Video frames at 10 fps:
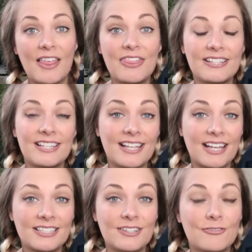This is
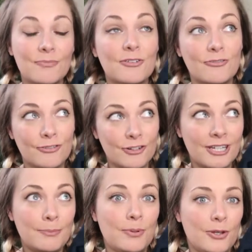actually from the
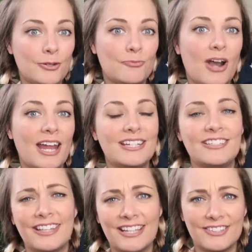Froggy Bloom
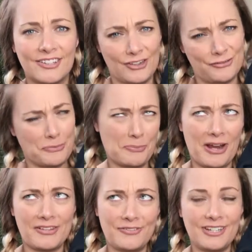range that is like for
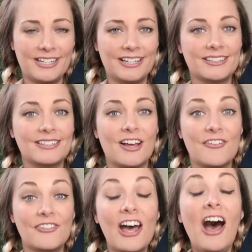breastfeeding and
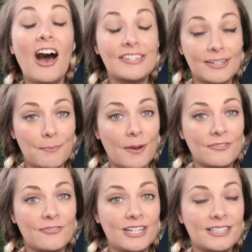stuff. I did
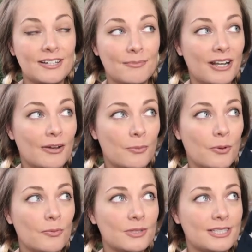breastfeed till my little
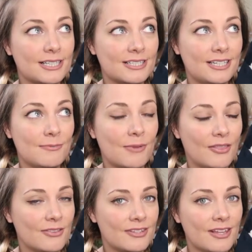boy was 16
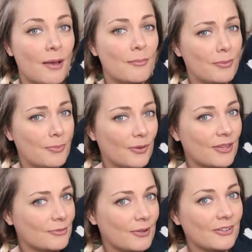months, but I bought
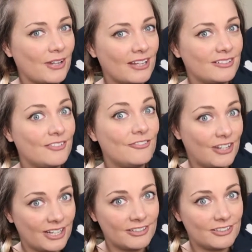this when I'd actually
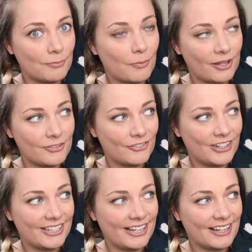finished
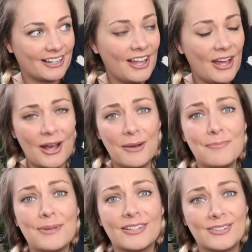
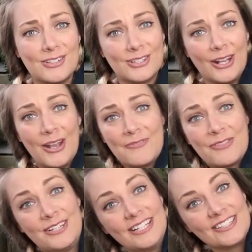breastfeeding because I just love
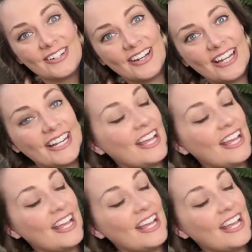the design.